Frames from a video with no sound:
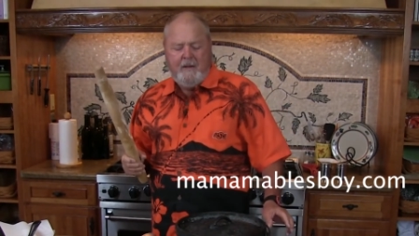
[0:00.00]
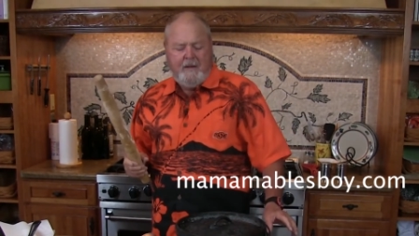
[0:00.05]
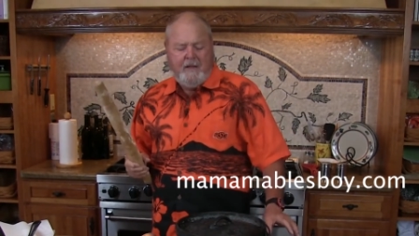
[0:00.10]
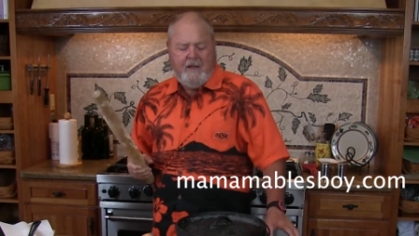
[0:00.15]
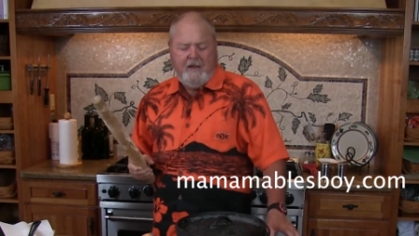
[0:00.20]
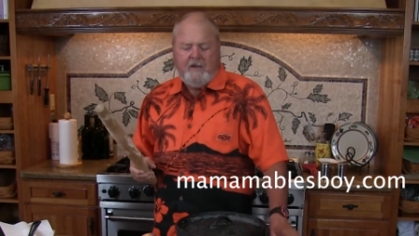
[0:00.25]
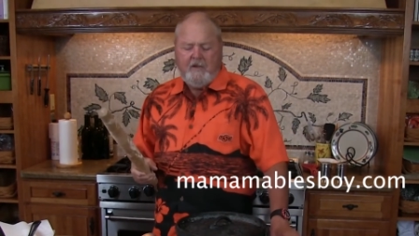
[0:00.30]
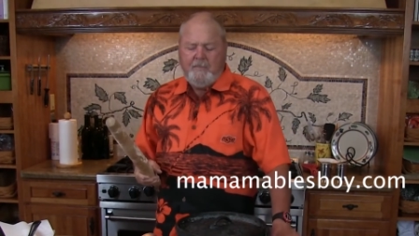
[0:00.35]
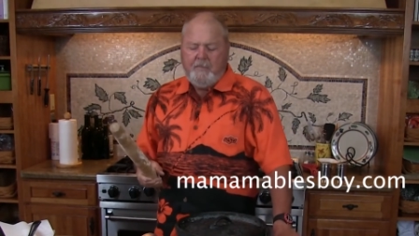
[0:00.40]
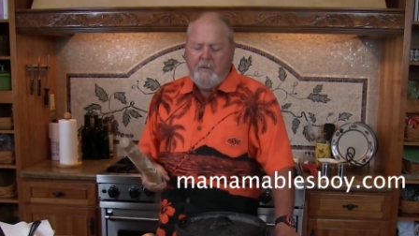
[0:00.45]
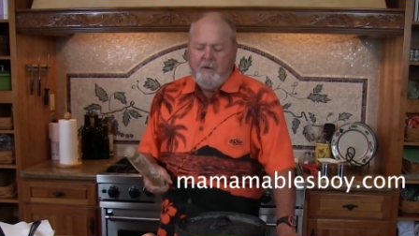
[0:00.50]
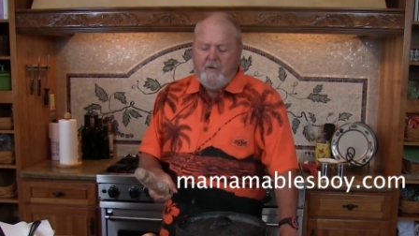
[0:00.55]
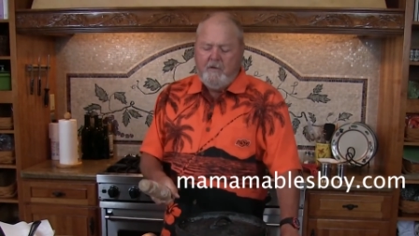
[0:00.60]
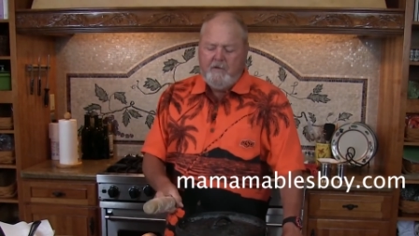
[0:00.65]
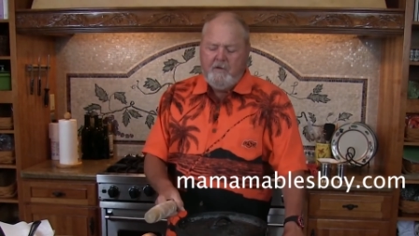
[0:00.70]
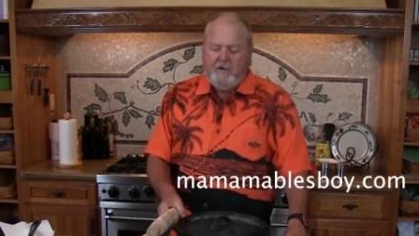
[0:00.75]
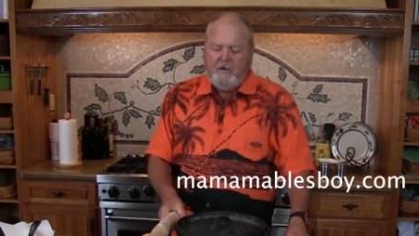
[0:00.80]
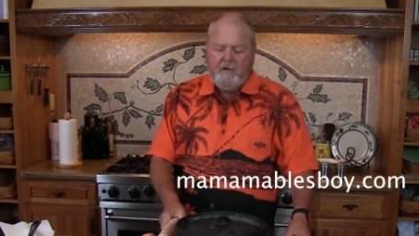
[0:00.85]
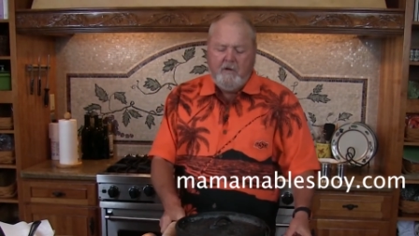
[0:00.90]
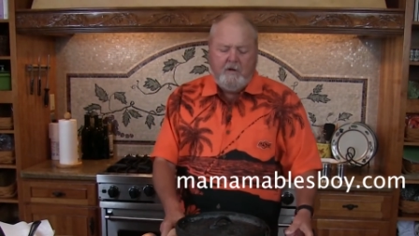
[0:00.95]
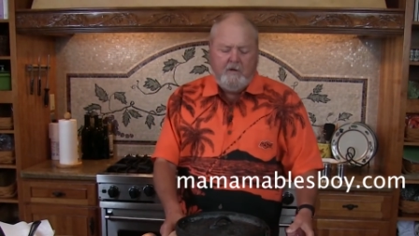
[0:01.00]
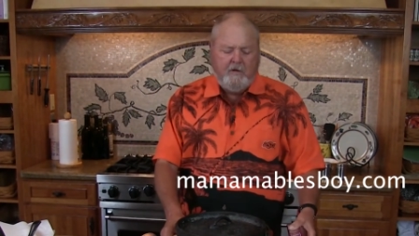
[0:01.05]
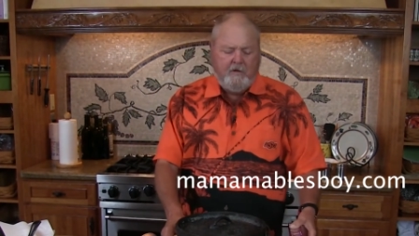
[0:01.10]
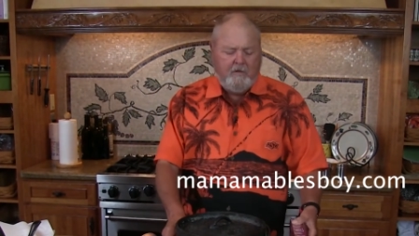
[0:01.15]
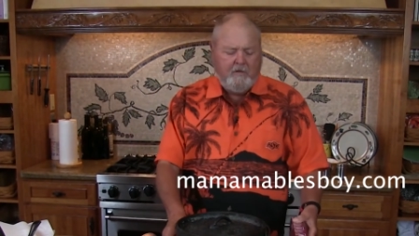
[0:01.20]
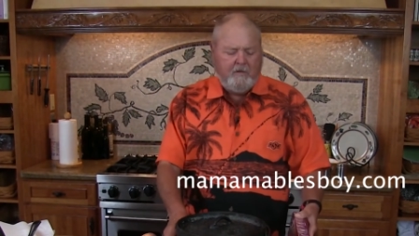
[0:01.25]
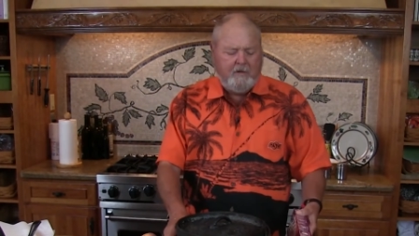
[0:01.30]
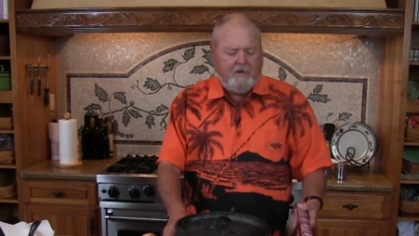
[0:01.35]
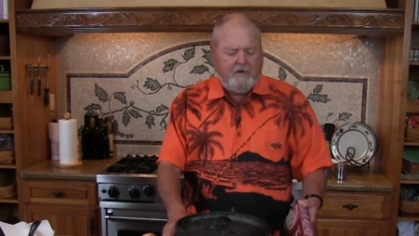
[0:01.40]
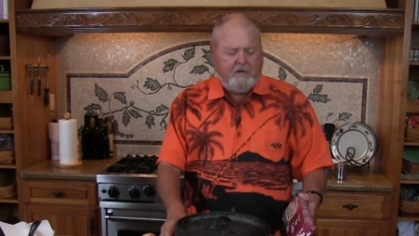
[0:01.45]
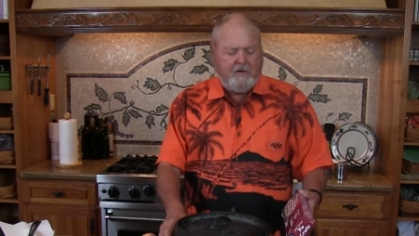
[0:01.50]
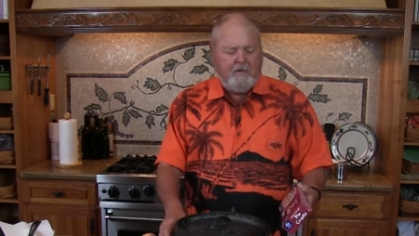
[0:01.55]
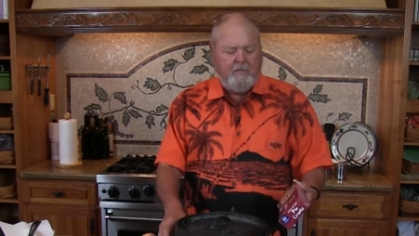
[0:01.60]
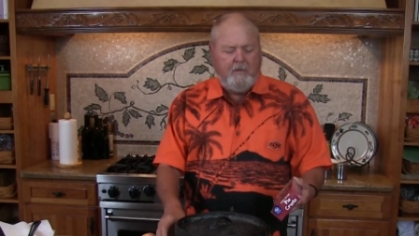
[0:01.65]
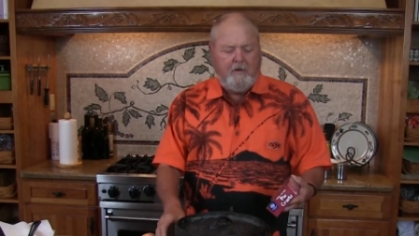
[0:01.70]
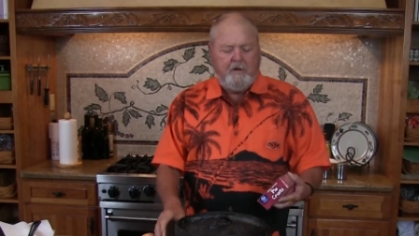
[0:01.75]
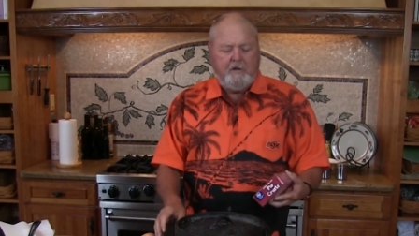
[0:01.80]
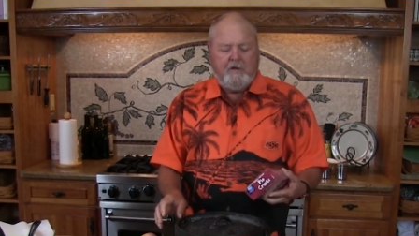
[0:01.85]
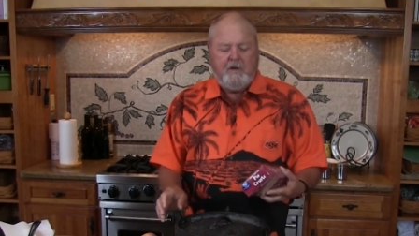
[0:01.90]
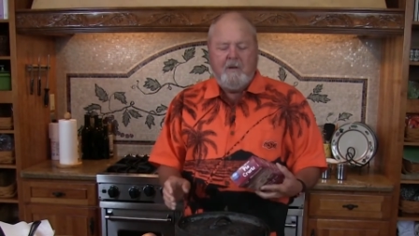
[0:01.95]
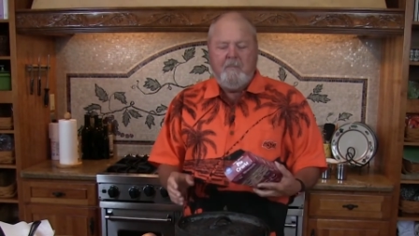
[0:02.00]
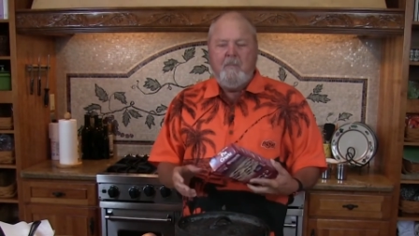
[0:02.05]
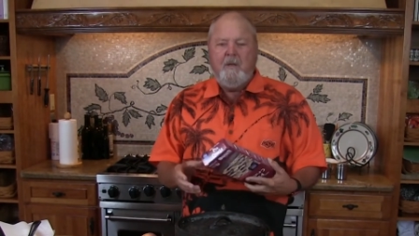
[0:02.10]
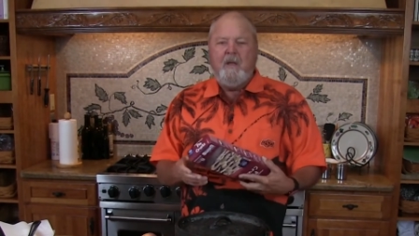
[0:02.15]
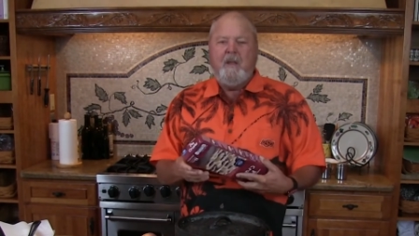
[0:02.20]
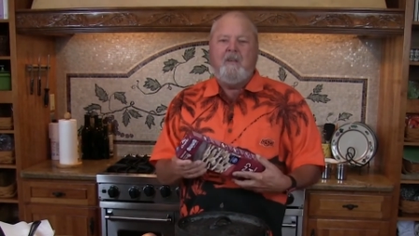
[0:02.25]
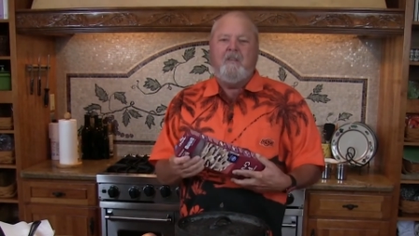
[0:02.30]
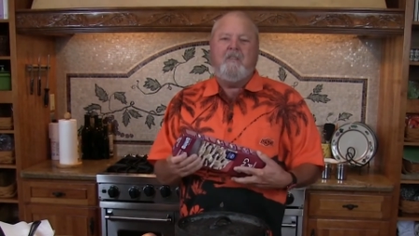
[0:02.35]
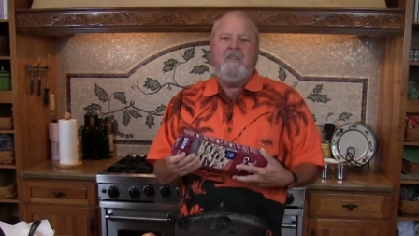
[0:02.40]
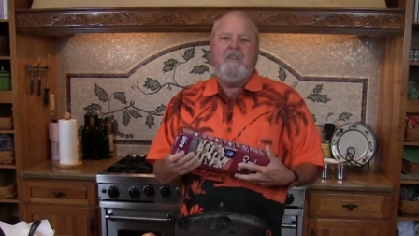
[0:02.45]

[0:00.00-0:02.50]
Now, I suppose you could use this commercially made